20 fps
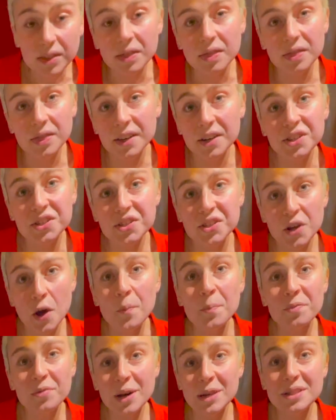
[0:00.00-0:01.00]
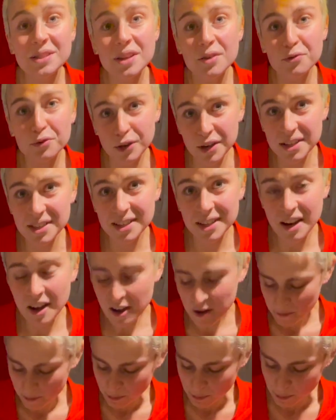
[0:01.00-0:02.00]
there's some pasta fresca
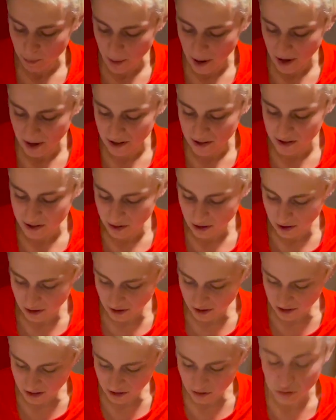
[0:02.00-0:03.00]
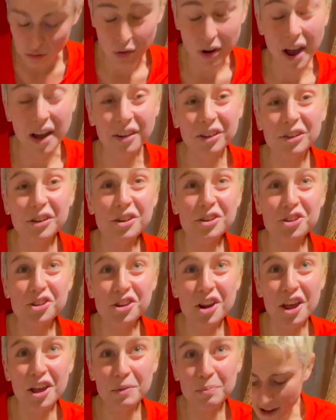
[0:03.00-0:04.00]
made uh, in a triangular
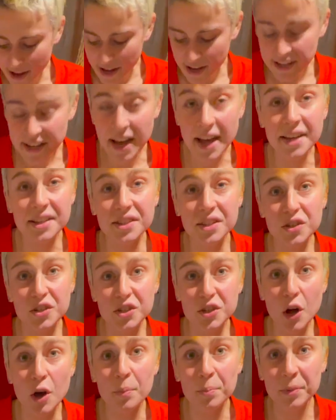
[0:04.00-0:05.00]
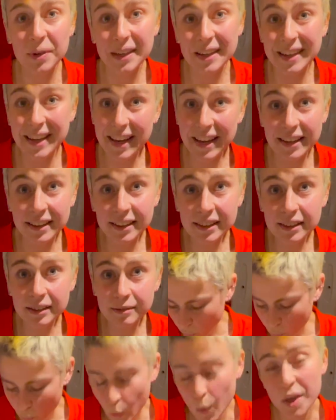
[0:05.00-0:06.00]
shape and has some kale
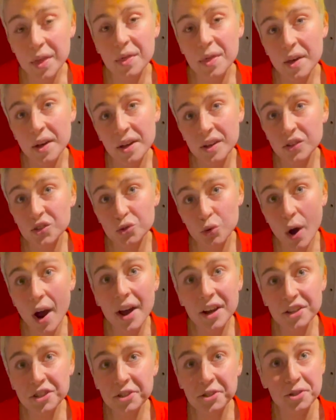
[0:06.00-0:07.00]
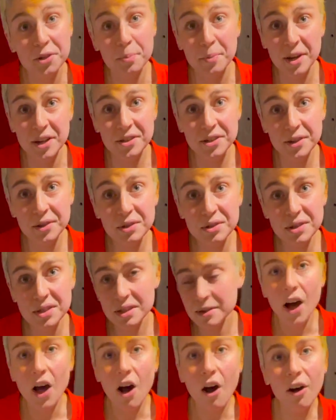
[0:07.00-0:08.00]
with uh, dried
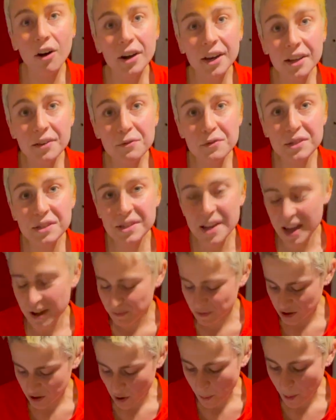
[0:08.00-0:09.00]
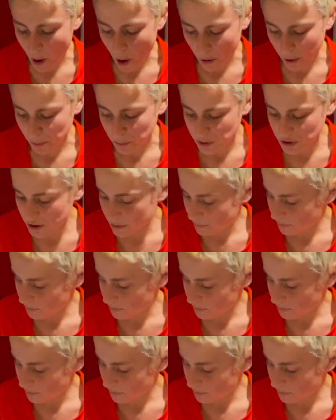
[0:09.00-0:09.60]
tomatoes, olives and some herbs.